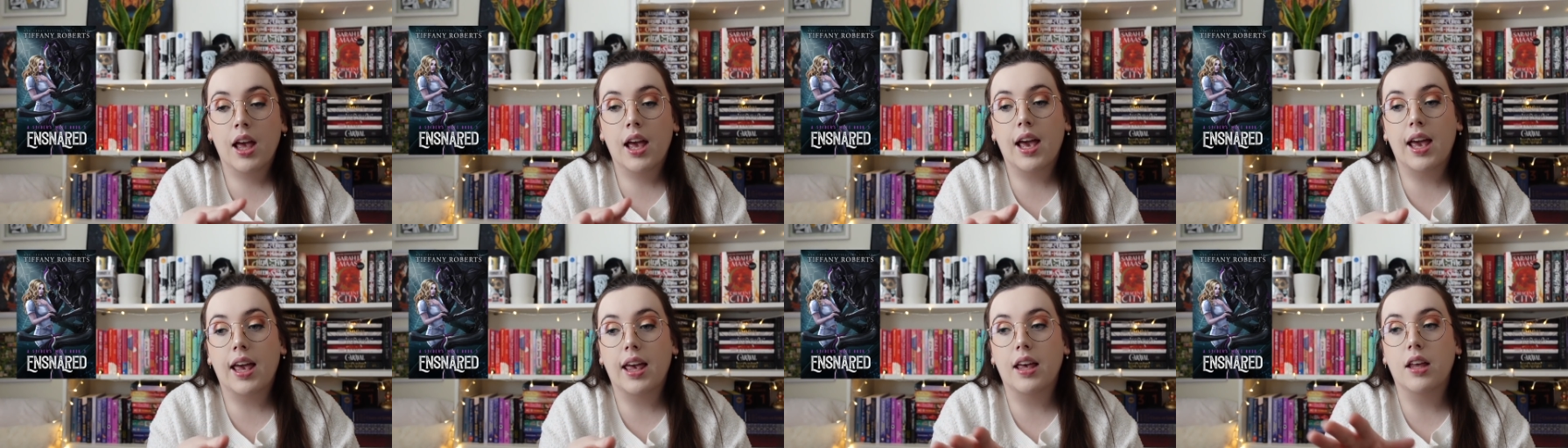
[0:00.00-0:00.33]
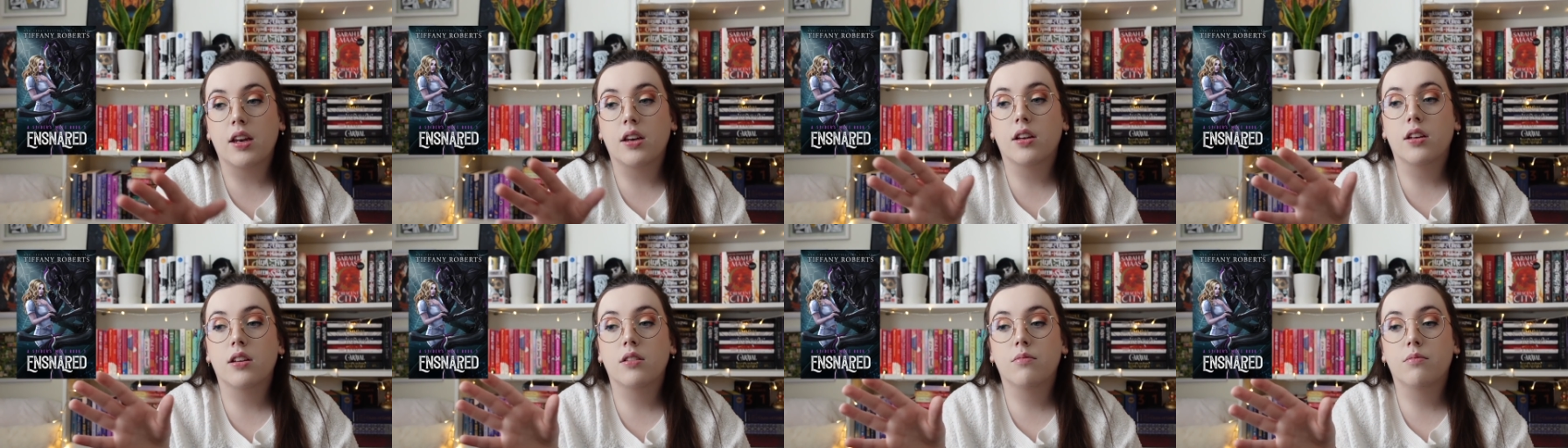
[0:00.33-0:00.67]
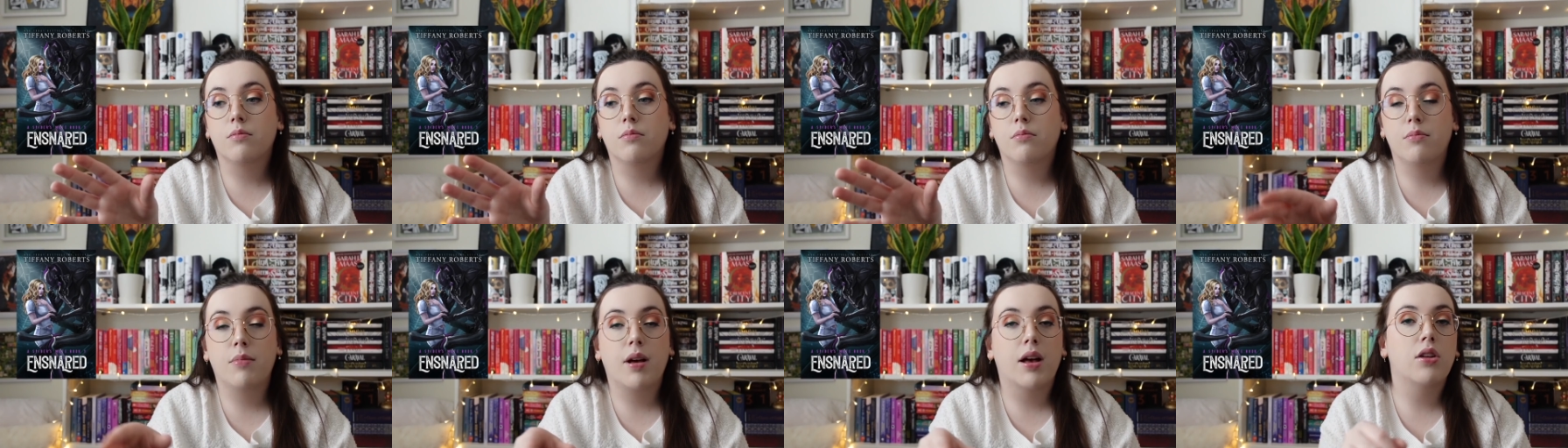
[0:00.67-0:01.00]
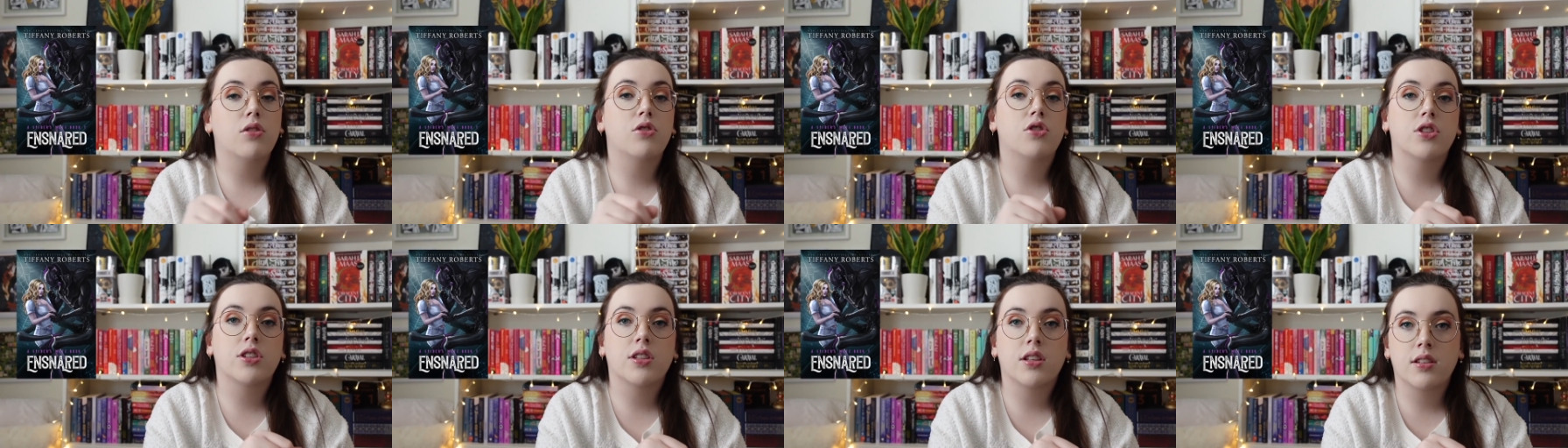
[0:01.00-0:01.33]
And
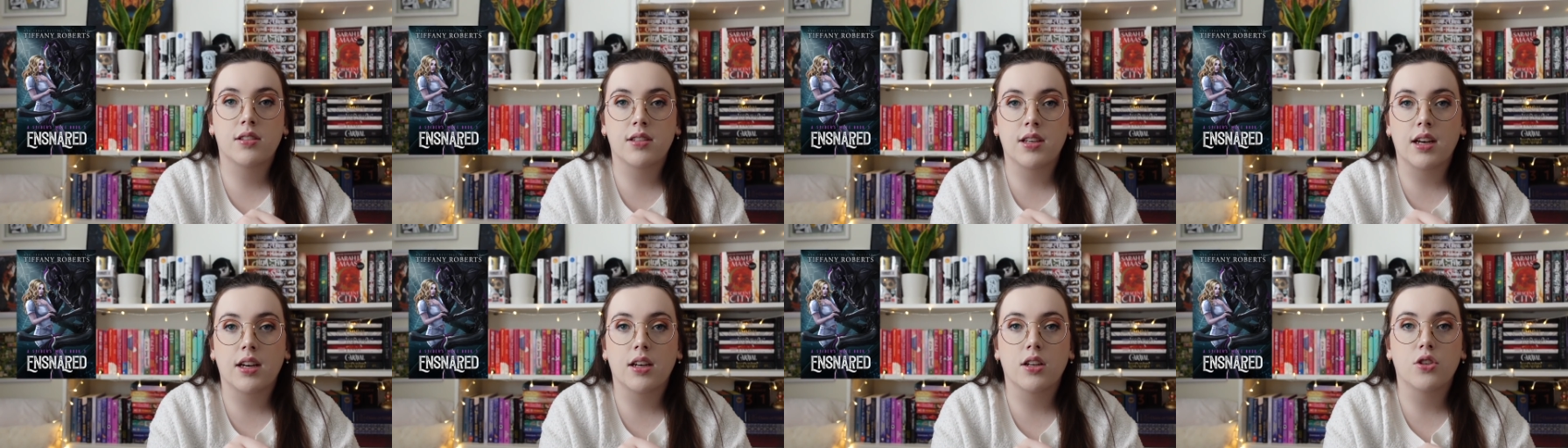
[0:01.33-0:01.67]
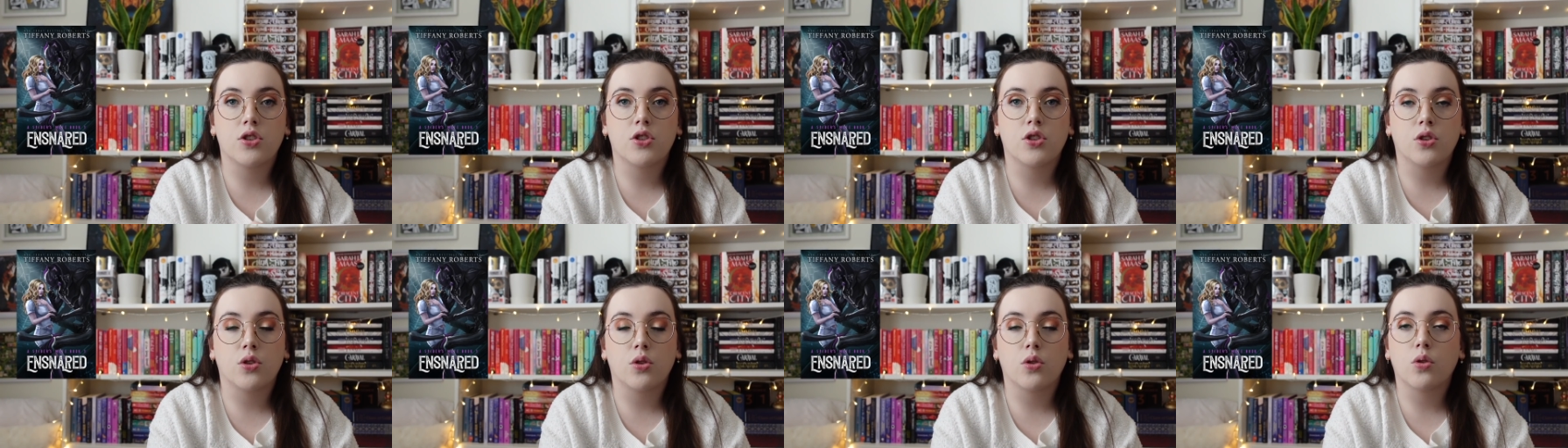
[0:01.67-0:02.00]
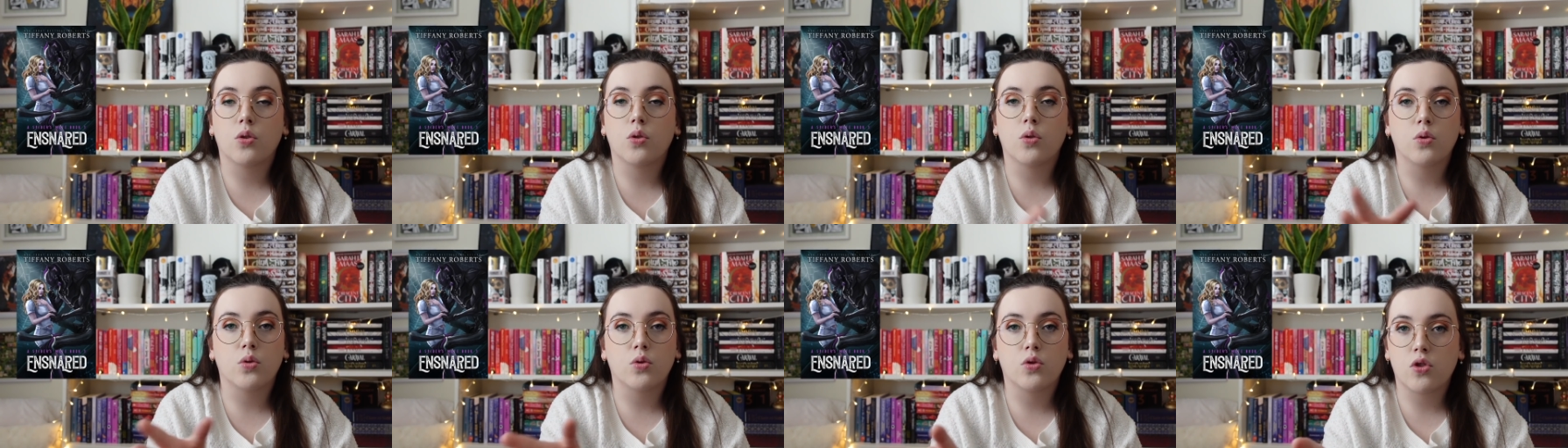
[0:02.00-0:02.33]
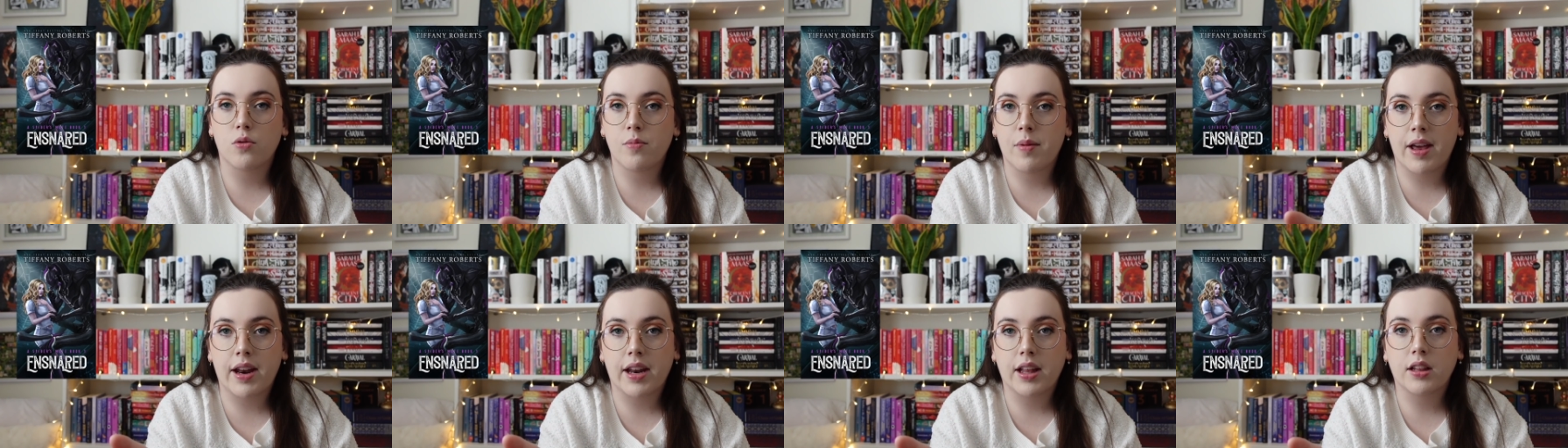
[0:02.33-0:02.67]
Mel just decided to
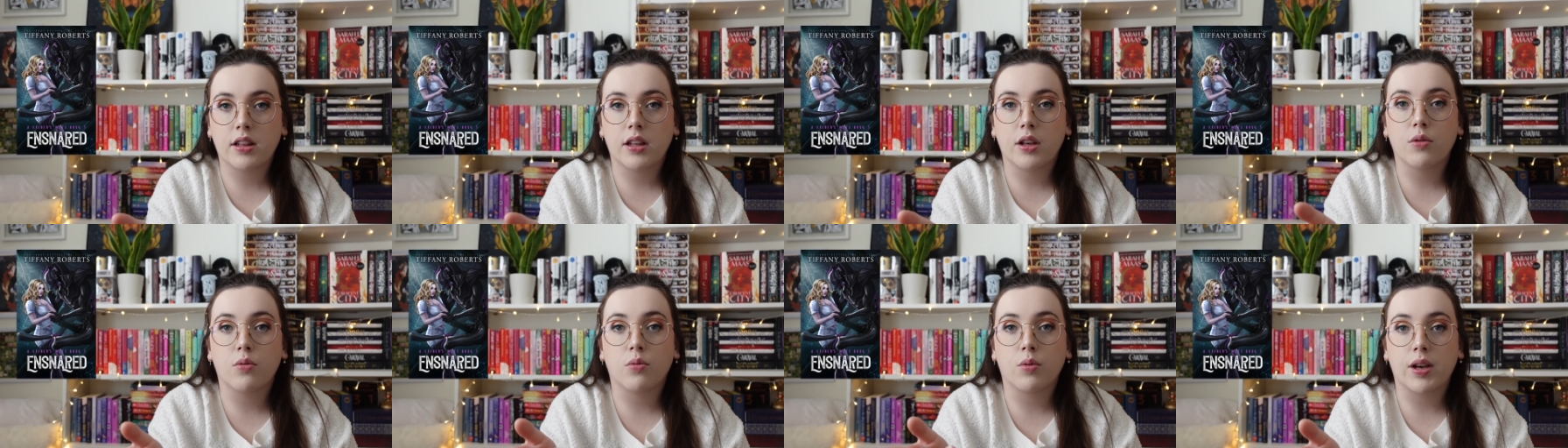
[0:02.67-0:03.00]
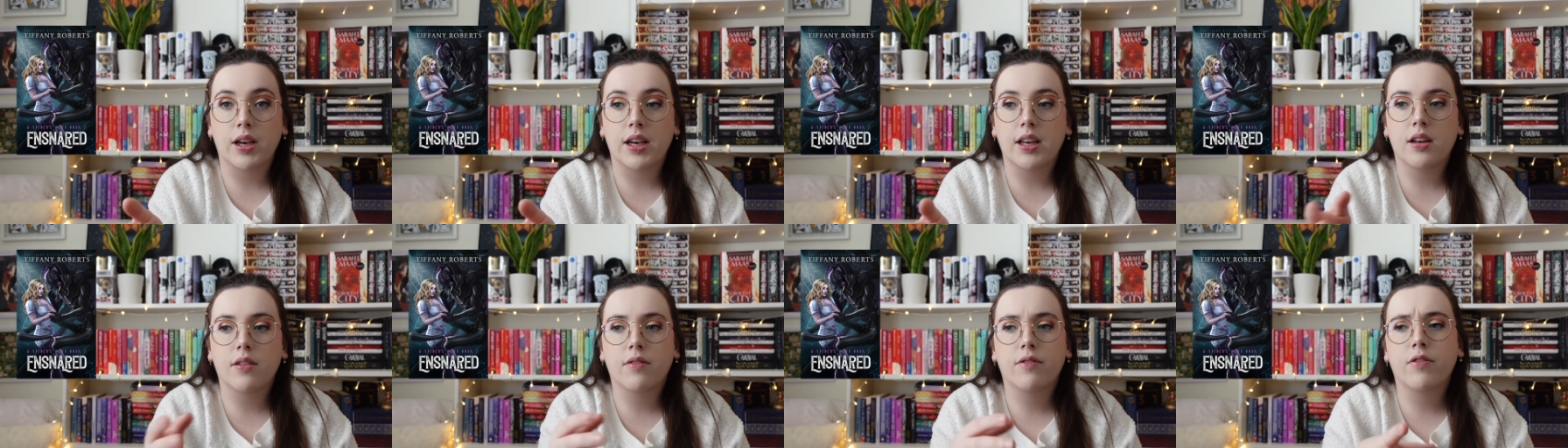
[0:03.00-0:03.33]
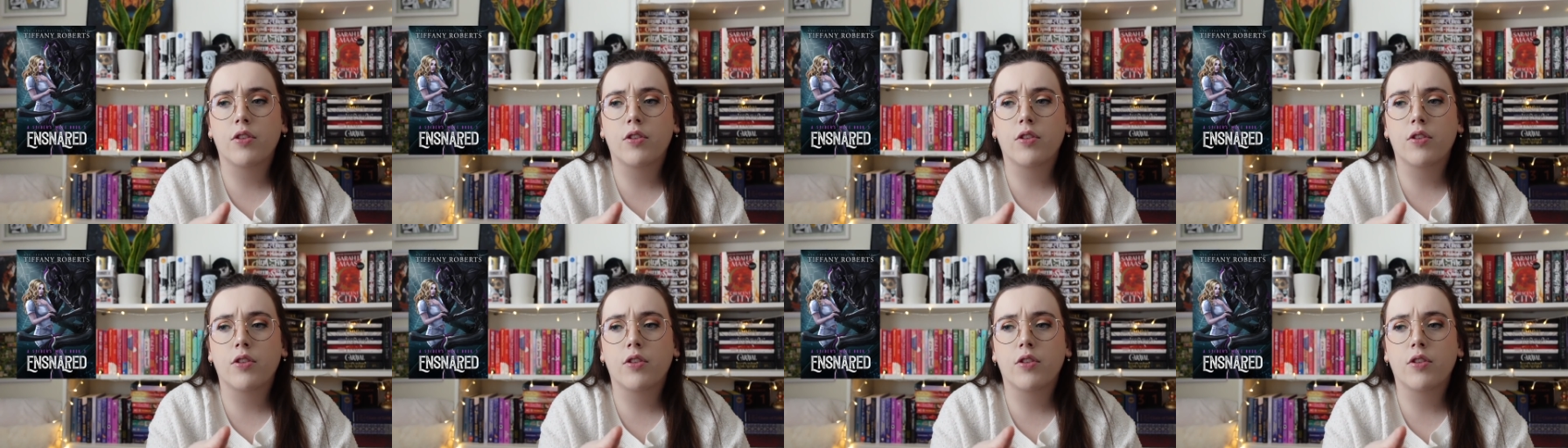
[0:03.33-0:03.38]
dramatically read.